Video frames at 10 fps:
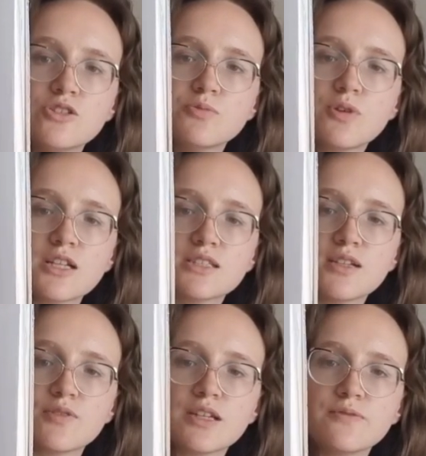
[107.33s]
So I'm quite
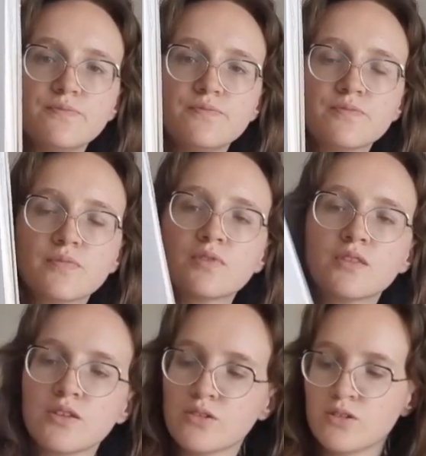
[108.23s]
excited for
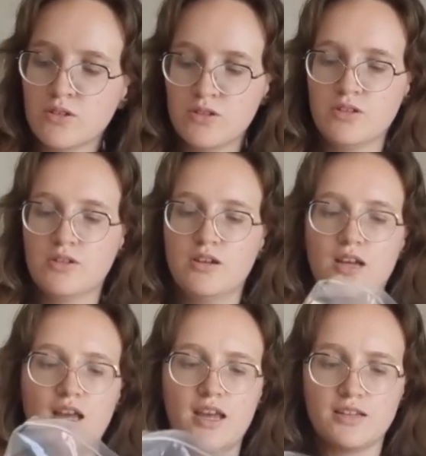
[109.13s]

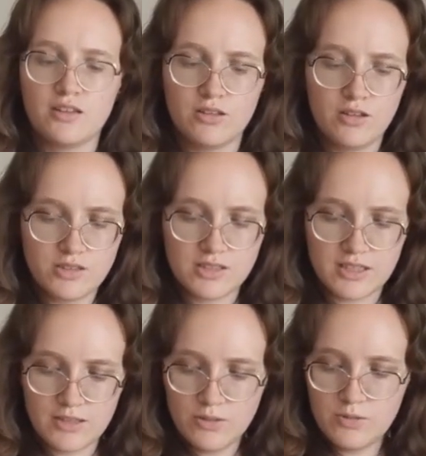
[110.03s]
that. And
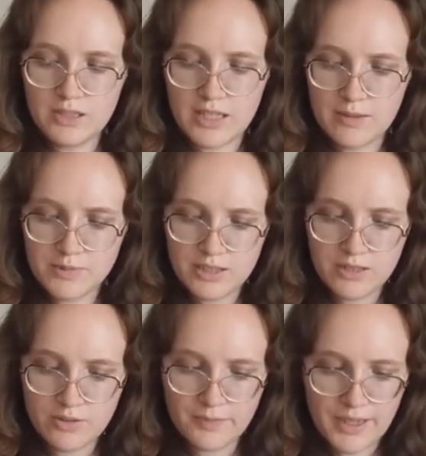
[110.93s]
lastly, and it came in a
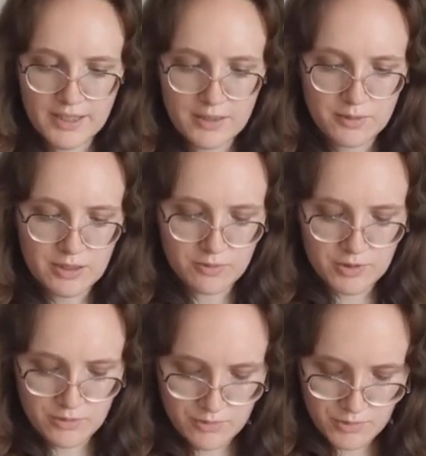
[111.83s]
little baggie that we can
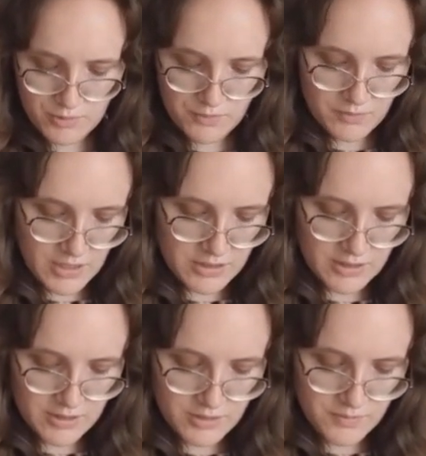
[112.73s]
reuse. That's
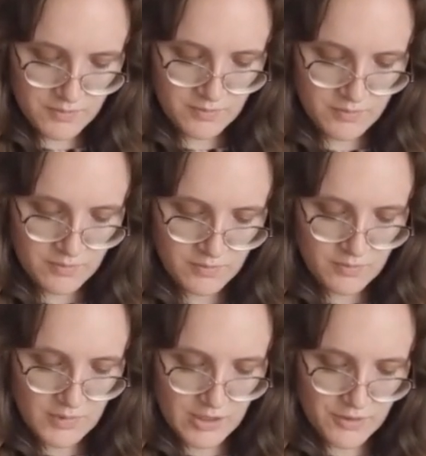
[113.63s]
nice.
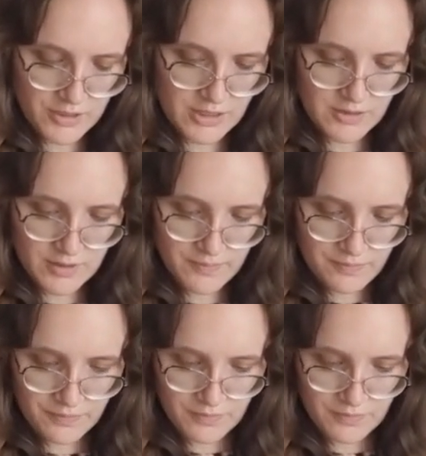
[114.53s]
That's very nice of them.